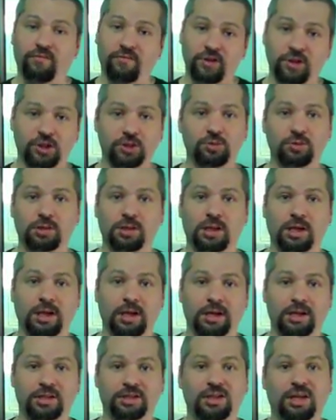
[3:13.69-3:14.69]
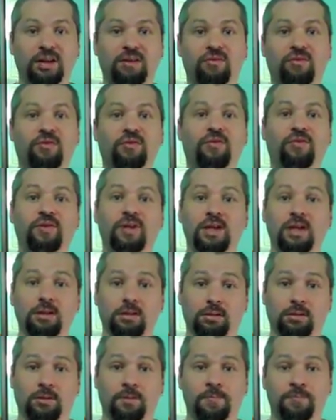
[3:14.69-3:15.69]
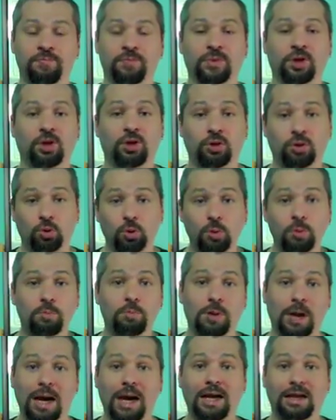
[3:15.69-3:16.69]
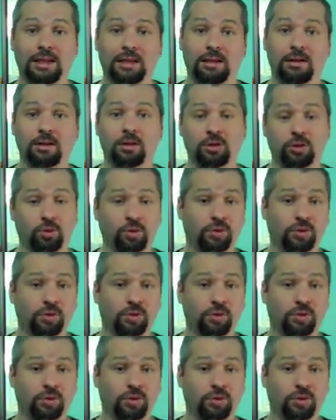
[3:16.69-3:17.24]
Visualize and feel your body,